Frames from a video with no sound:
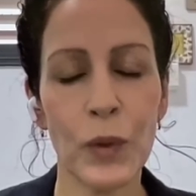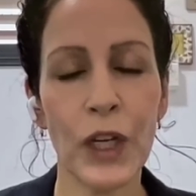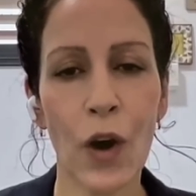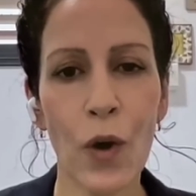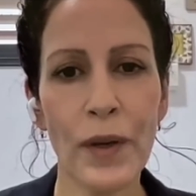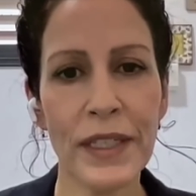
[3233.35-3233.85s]

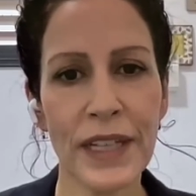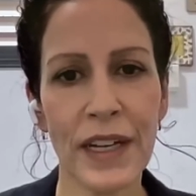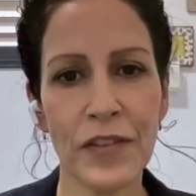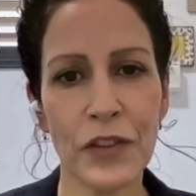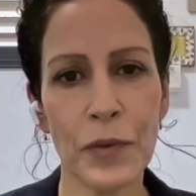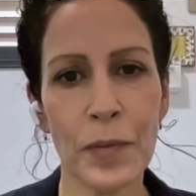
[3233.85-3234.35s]
We always
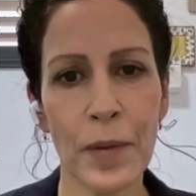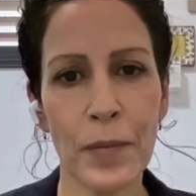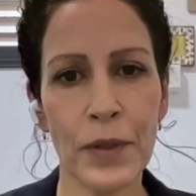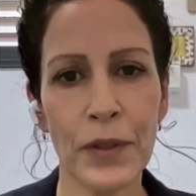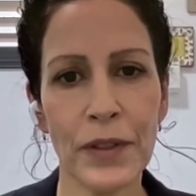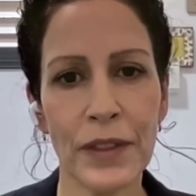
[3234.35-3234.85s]
have to
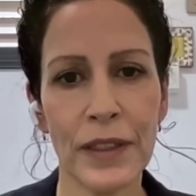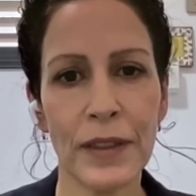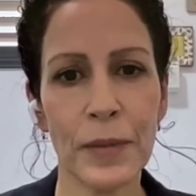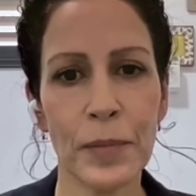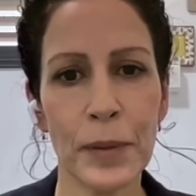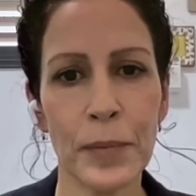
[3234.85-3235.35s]
remember
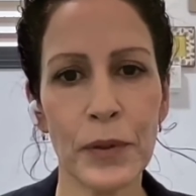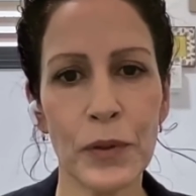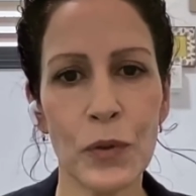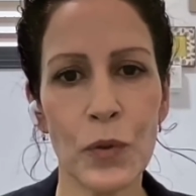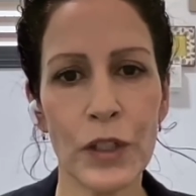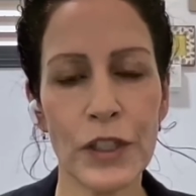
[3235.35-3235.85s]
that the people
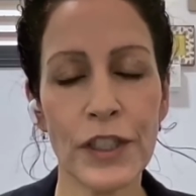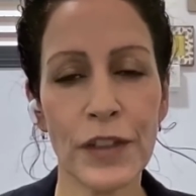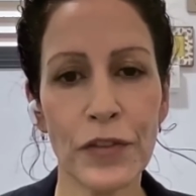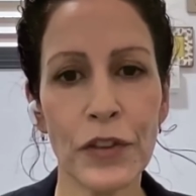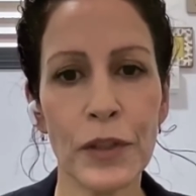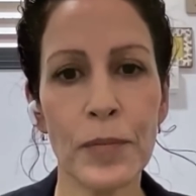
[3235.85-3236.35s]
who are
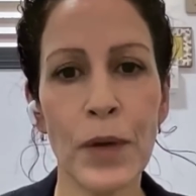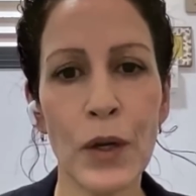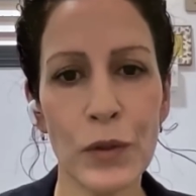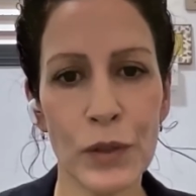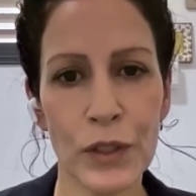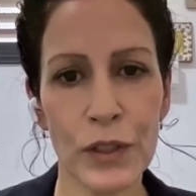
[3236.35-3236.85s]
suffering
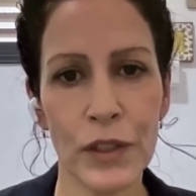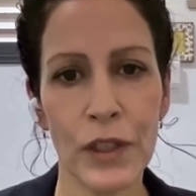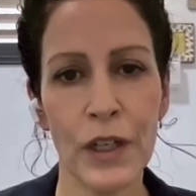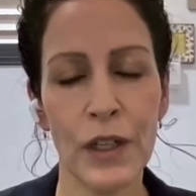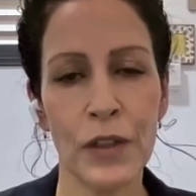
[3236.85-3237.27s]
most